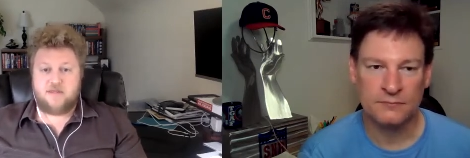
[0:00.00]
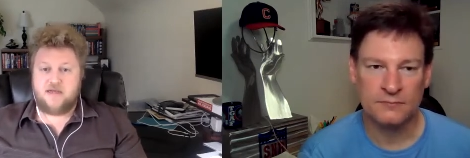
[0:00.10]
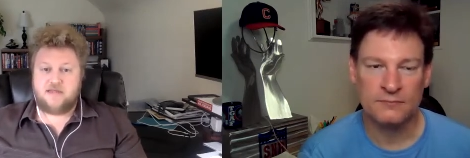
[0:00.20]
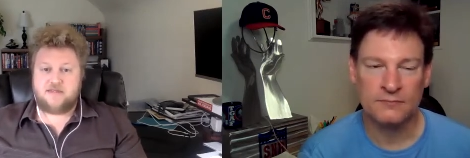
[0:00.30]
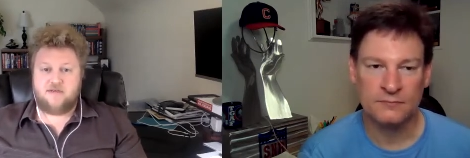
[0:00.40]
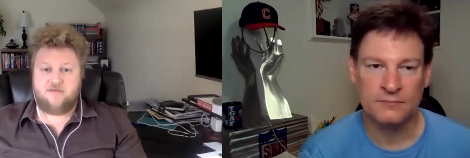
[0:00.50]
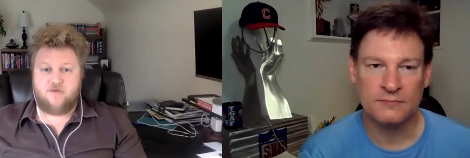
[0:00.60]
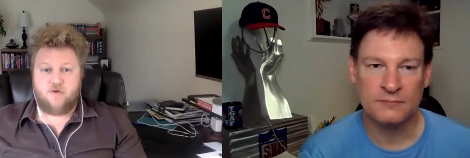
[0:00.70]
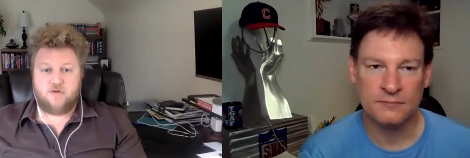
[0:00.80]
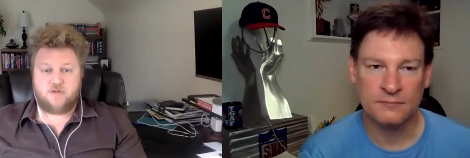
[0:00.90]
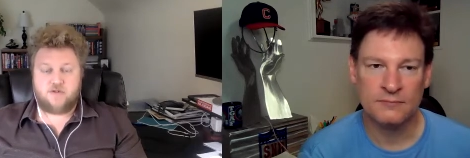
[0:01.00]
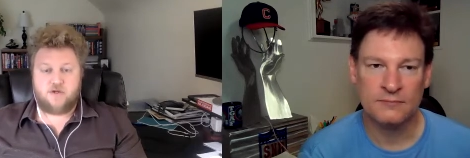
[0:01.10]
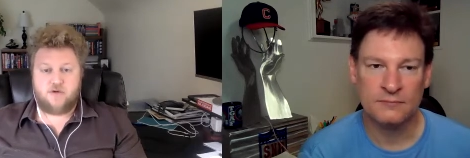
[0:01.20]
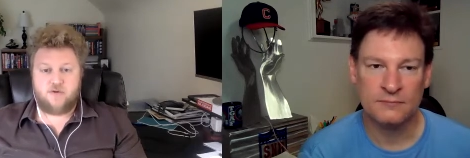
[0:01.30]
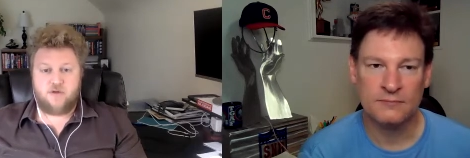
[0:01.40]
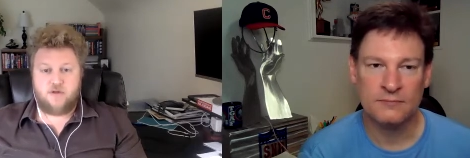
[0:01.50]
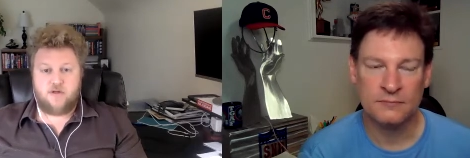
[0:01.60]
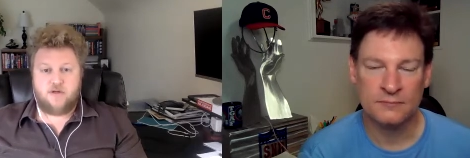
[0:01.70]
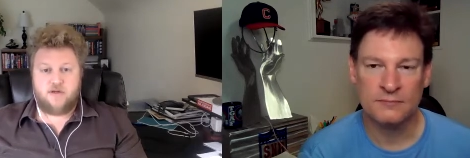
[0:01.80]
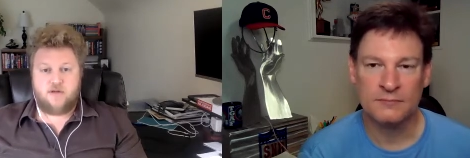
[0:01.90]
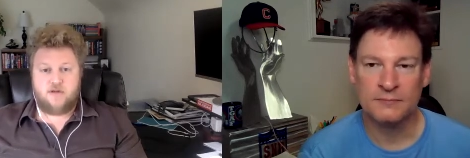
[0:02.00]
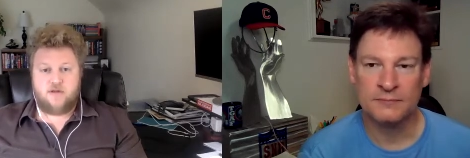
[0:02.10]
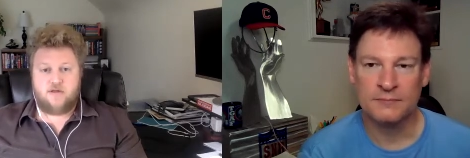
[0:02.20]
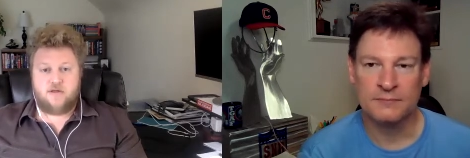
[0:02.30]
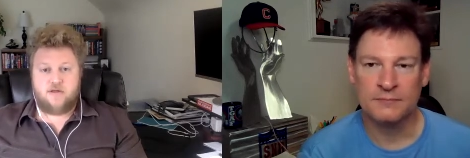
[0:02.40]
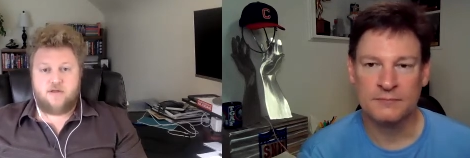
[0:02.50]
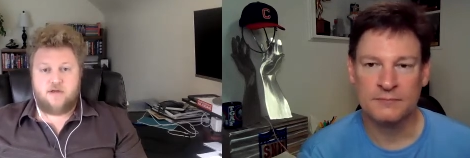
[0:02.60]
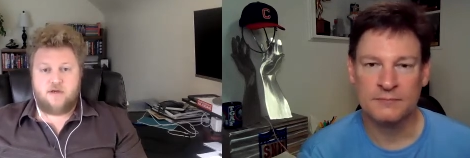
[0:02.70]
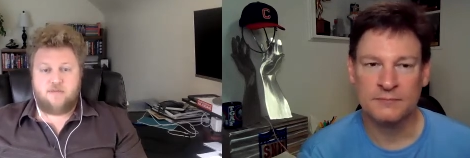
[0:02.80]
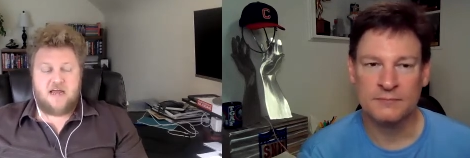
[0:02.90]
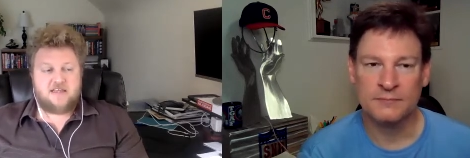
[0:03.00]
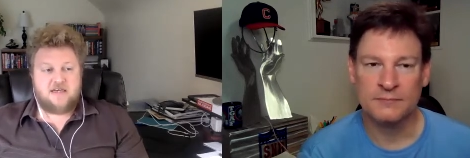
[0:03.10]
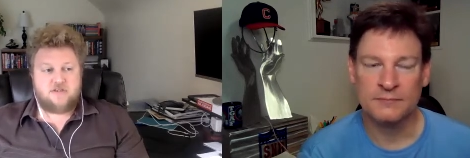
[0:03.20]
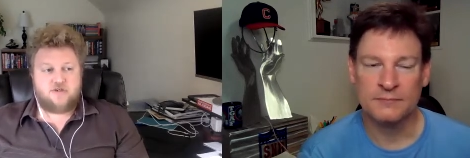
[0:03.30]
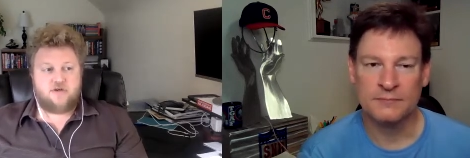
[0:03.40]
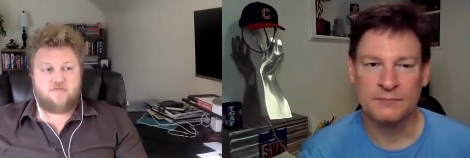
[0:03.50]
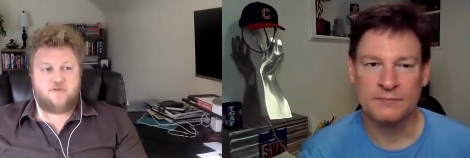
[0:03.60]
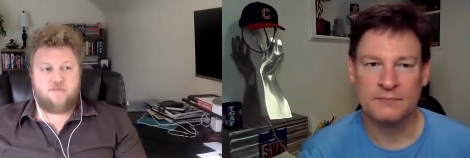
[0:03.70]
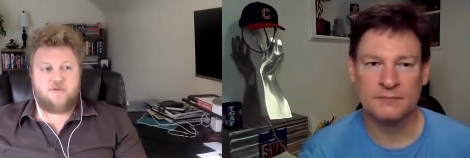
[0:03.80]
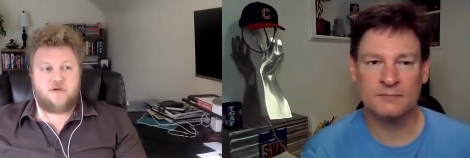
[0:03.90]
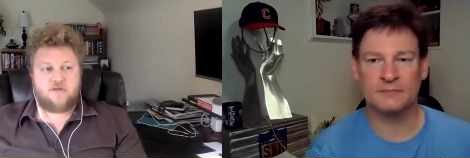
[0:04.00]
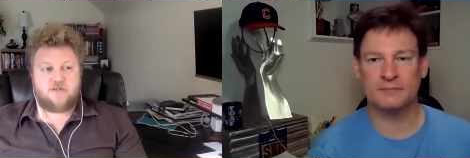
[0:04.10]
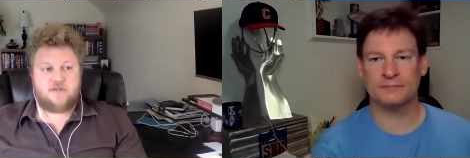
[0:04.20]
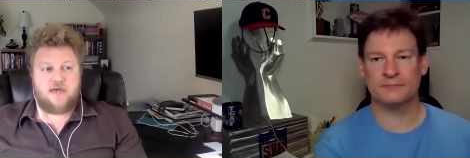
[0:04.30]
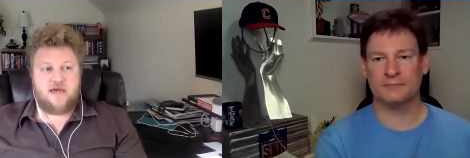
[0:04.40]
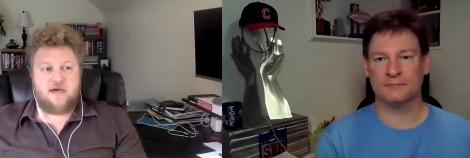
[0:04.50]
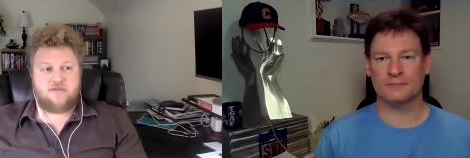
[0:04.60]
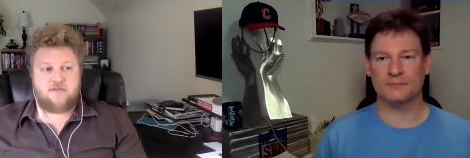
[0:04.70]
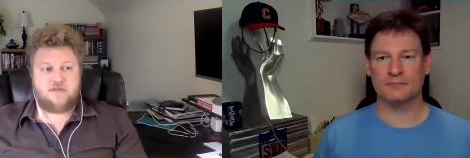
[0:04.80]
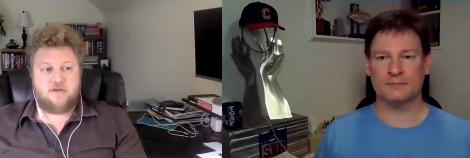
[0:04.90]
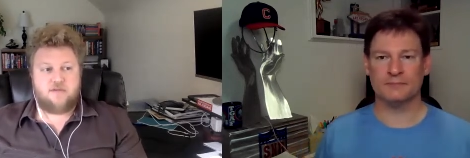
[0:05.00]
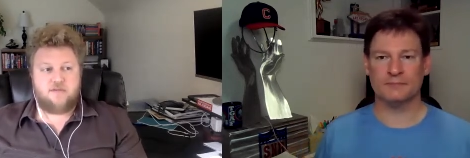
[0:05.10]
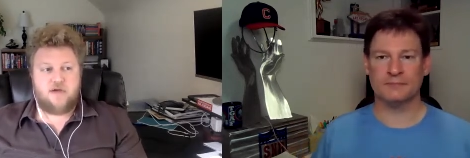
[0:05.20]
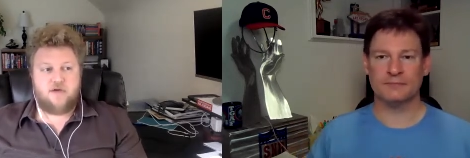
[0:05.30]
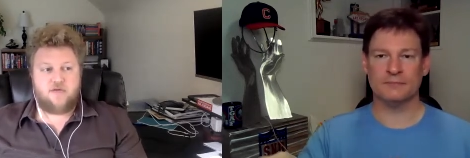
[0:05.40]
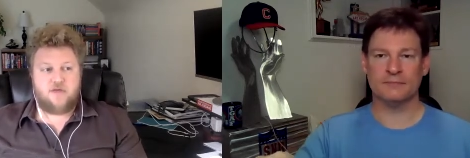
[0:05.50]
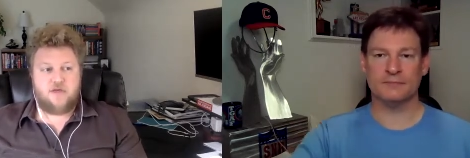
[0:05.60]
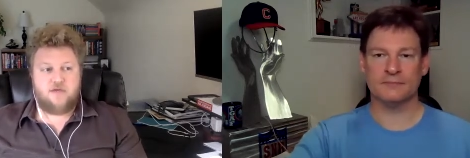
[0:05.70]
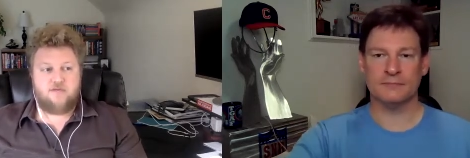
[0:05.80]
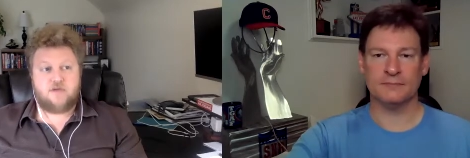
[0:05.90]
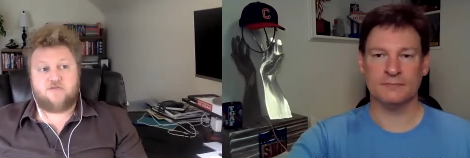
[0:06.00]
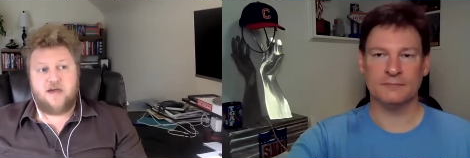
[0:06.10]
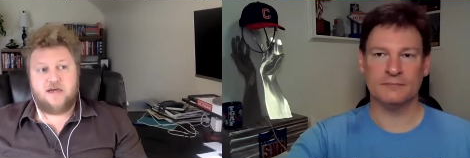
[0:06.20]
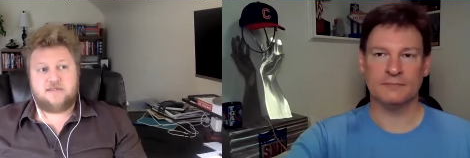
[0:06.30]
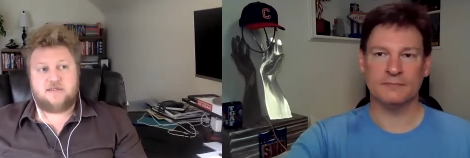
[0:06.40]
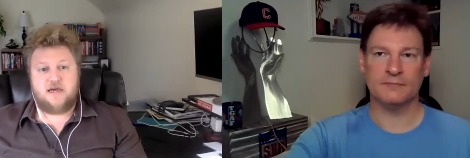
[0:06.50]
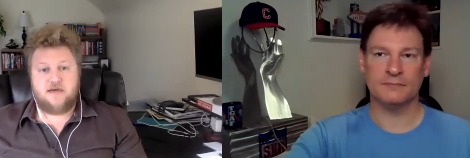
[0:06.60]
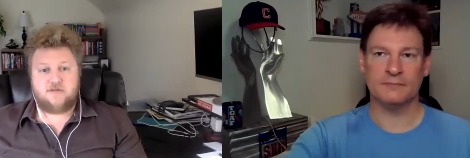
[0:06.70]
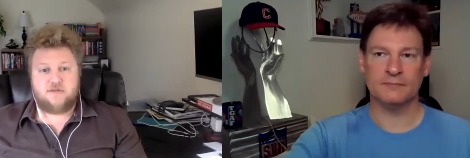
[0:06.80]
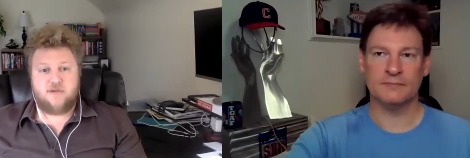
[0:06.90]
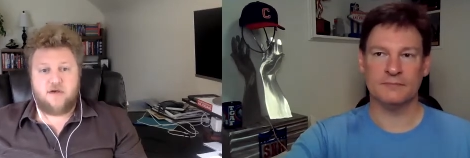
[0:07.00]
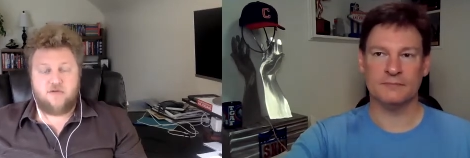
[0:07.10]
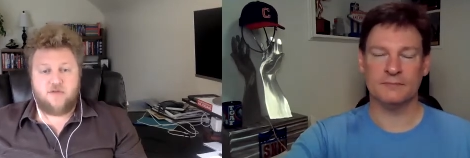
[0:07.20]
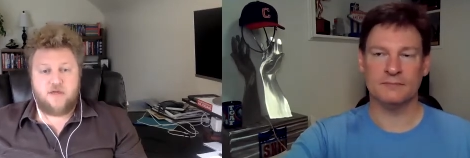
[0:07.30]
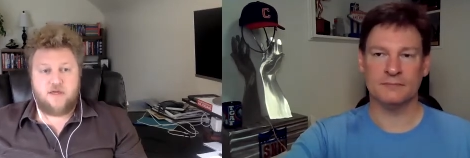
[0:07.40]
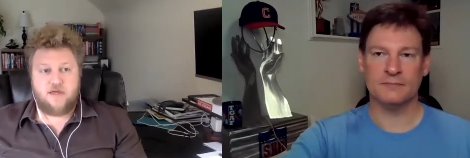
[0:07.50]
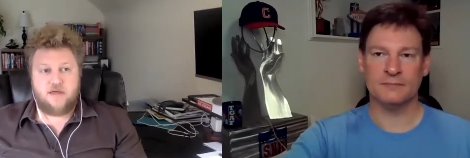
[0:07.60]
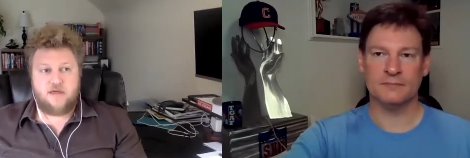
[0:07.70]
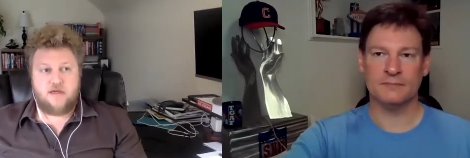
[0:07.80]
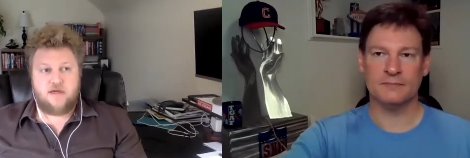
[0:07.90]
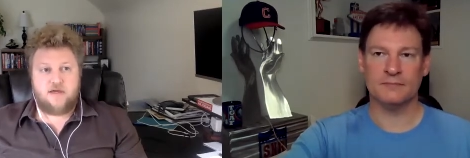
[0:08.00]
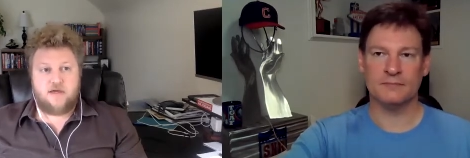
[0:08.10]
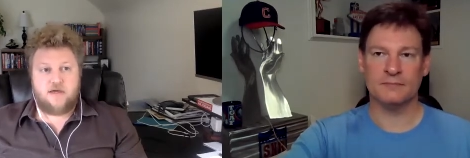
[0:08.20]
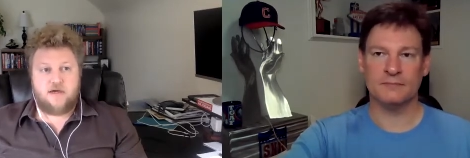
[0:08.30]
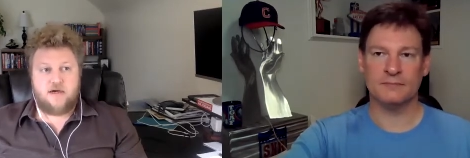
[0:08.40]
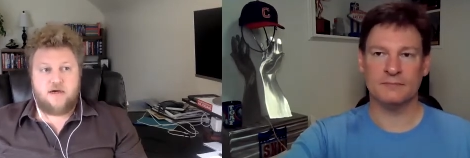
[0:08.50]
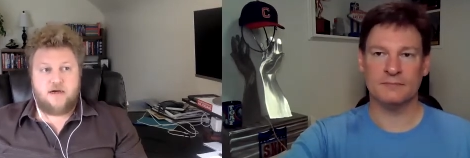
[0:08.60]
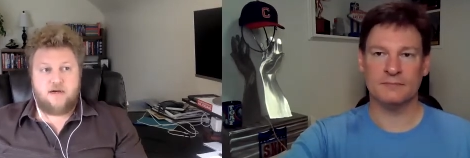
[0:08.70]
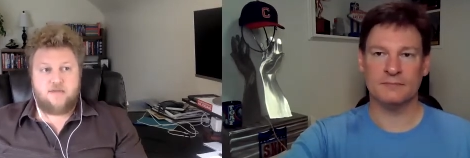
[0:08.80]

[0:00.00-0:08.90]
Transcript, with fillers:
Speaker 1: that tenfold. So, uh, but I think it's good for the Bills to have some healthy Bills fans to have some healthy, uh,